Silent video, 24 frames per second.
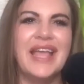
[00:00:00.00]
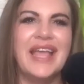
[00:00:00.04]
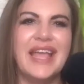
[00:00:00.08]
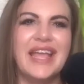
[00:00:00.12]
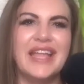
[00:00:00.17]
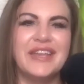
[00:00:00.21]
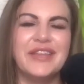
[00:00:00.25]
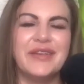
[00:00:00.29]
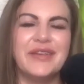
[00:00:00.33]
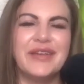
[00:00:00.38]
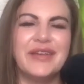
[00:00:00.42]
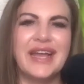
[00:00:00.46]

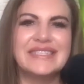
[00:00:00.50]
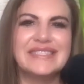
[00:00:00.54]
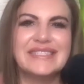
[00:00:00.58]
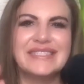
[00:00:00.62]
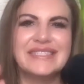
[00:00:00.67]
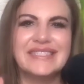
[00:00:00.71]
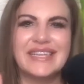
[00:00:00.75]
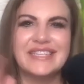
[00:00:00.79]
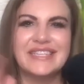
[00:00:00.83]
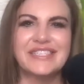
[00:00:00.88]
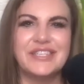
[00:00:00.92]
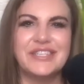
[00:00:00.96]
And you guys
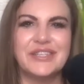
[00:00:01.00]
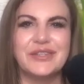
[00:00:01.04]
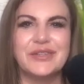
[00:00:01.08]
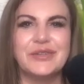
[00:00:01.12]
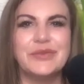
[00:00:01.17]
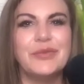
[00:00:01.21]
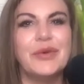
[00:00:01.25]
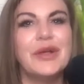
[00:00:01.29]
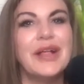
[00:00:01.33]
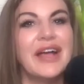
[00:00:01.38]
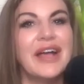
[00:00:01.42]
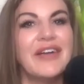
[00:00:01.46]
stay
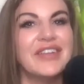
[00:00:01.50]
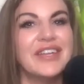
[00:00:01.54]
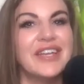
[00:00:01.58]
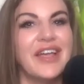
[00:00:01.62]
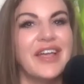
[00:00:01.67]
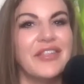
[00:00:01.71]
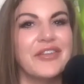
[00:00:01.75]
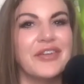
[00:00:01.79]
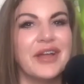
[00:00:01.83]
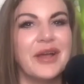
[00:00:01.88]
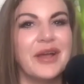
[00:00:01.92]
tuned. We'll have another